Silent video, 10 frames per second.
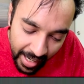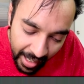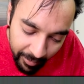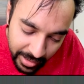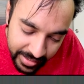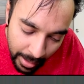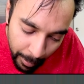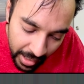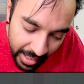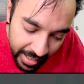I have my
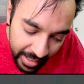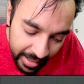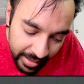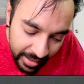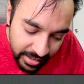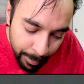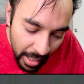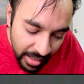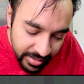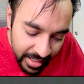sample array that is
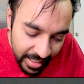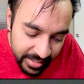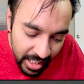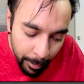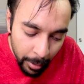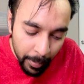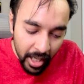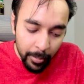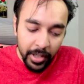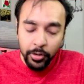passed in as an input
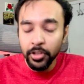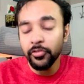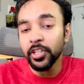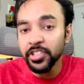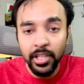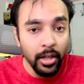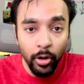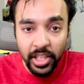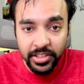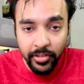parameter to the function
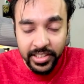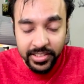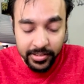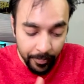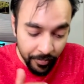longest once.